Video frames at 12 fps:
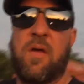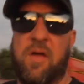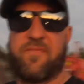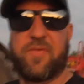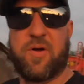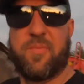I
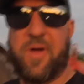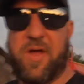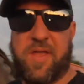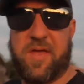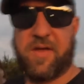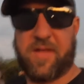forgot
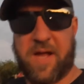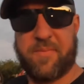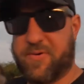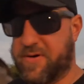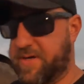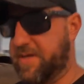my
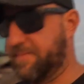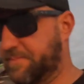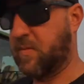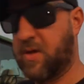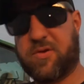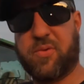camera again.
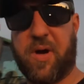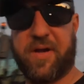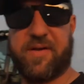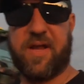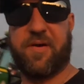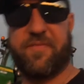
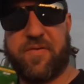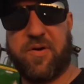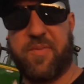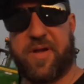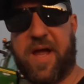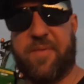Twice now I
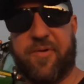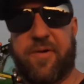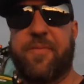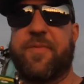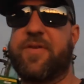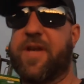forgot my camera
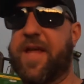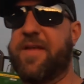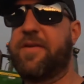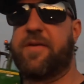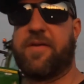today.